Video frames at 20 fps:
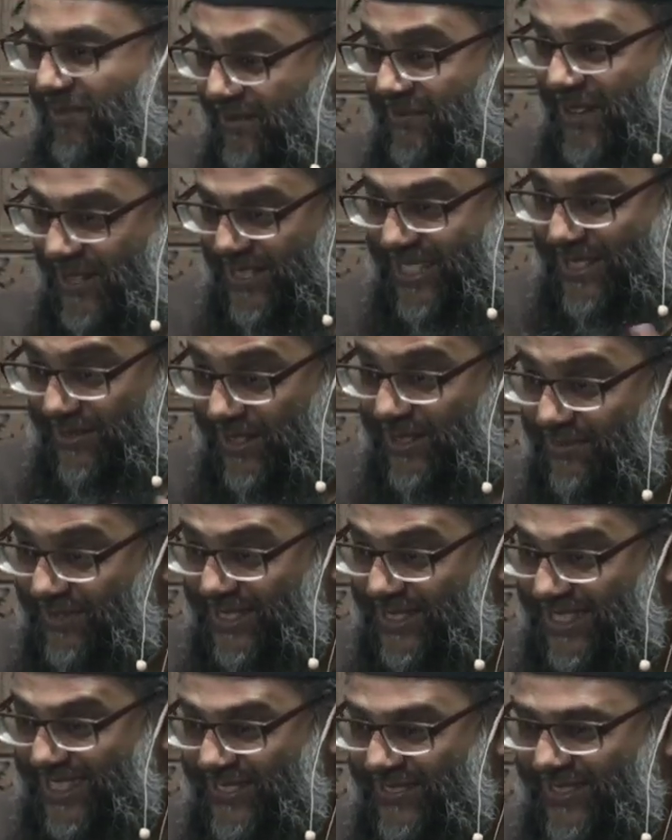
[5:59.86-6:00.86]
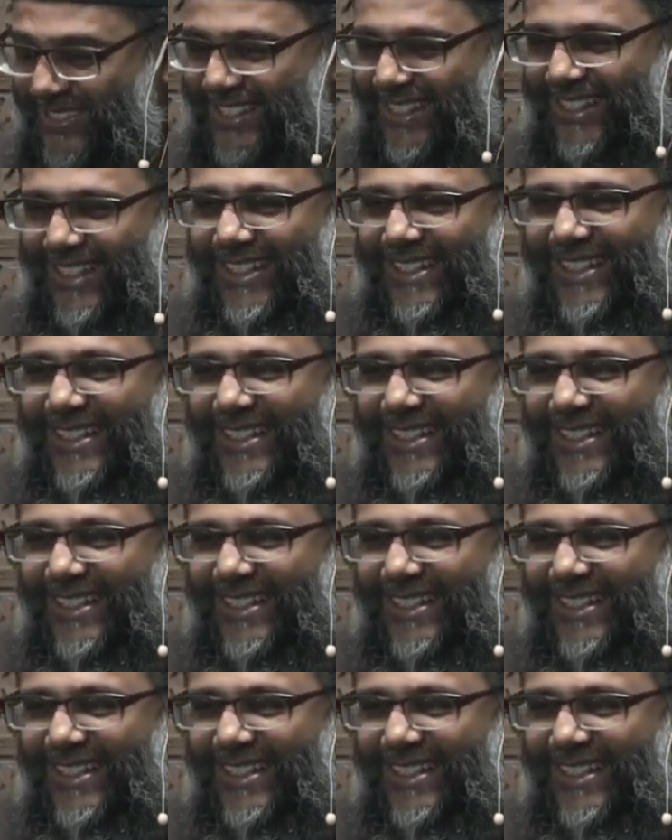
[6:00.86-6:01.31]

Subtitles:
But mostly with Muslims.